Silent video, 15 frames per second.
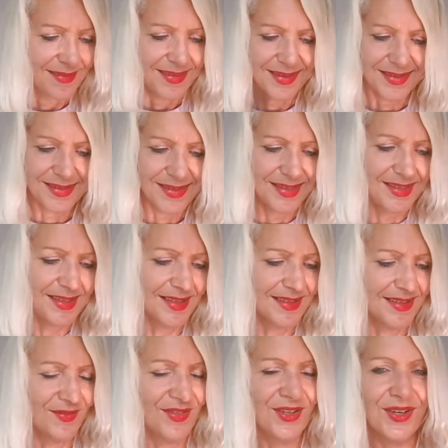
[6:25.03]
Is the uh,
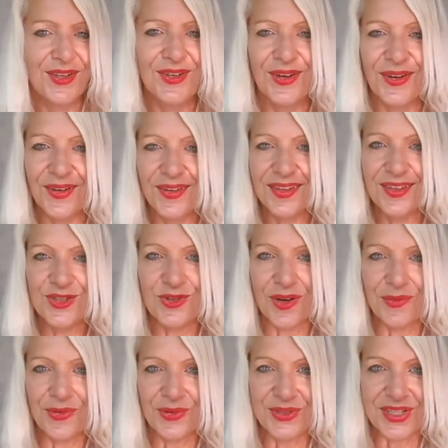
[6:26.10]
if you don't know the
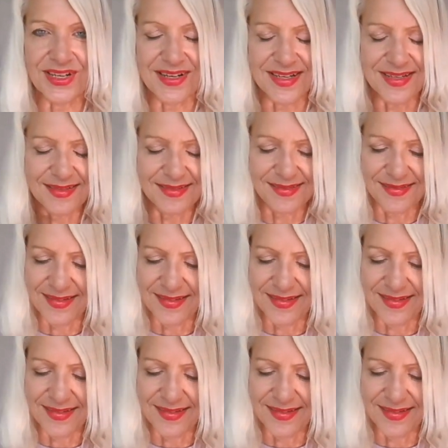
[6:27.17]
drop four diet